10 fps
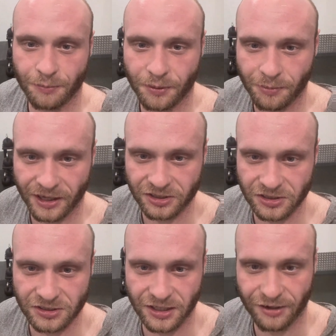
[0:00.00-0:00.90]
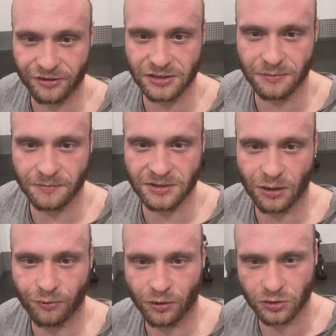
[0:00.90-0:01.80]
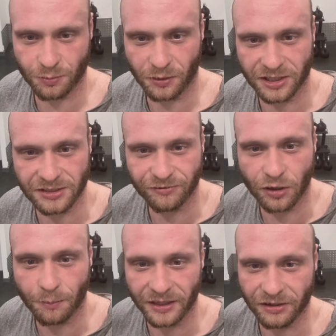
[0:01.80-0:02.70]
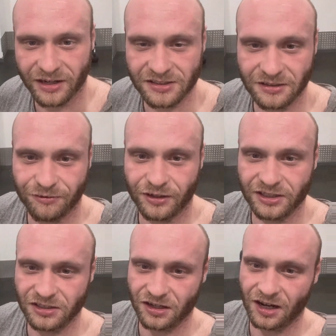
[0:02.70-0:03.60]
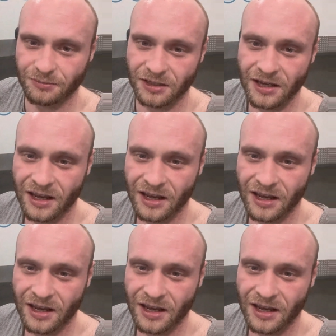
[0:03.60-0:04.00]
probation service and South Yorkshire Police have not been arrested for these crimes.